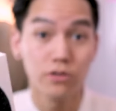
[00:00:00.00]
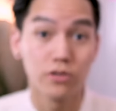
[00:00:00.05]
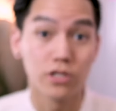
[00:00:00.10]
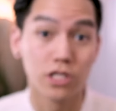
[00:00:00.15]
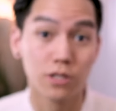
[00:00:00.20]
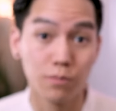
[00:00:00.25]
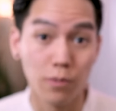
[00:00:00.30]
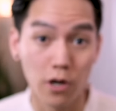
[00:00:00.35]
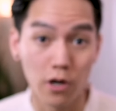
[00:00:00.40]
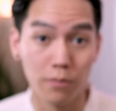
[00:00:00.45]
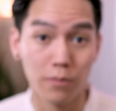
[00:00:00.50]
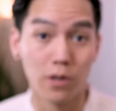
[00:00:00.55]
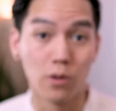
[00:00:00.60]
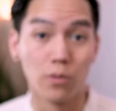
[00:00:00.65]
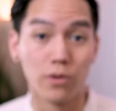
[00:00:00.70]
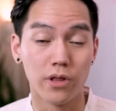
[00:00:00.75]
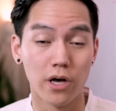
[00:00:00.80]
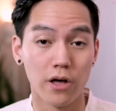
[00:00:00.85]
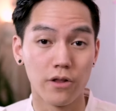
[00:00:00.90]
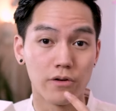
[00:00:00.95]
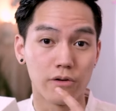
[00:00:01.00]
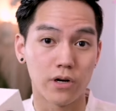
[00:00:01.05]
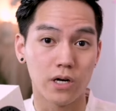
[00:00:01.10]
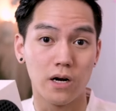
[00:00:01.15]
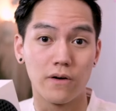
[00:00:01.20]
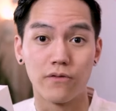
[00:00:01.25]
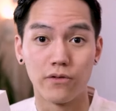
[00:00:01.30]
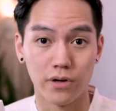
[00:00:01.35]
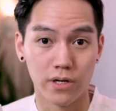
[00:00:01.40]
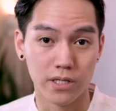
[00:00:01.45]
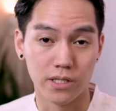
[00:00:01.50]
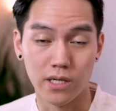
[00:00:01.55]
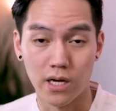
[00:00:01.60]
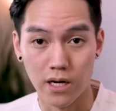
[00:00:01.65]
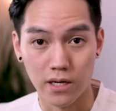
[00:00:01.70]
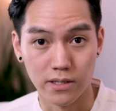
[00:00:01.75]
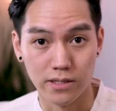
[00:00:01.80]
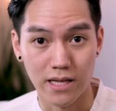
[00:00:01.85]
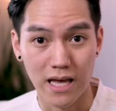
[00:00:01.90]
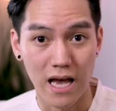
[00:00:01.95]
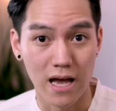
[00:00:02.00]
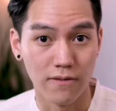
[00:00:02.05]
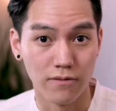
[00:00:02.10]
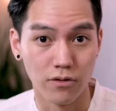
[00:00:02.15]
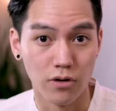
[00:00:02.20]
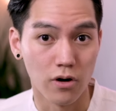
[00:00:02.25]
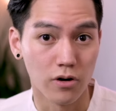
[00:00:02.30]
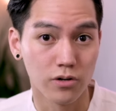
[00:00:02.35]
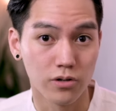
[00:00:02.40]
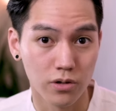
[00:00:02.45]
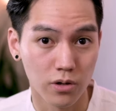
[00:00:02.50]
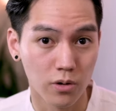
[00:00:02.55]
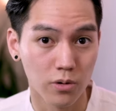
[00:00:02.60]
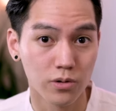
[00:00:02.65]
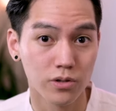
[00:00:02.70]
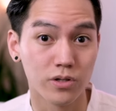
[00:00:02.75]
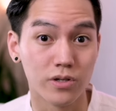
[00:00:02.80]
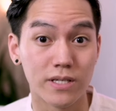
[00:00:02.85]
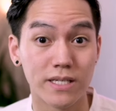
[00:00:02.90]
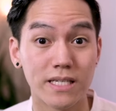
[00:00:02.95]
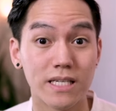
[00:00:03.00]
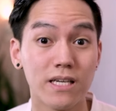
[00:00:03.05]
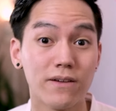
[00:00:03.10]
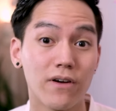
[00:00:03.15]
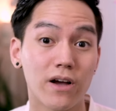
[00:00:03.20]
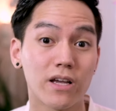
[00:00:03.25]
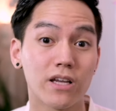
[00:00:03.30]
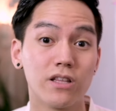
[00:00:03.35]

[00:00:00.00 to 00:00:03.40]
to experiment with other cover designs that have larger holes to see if I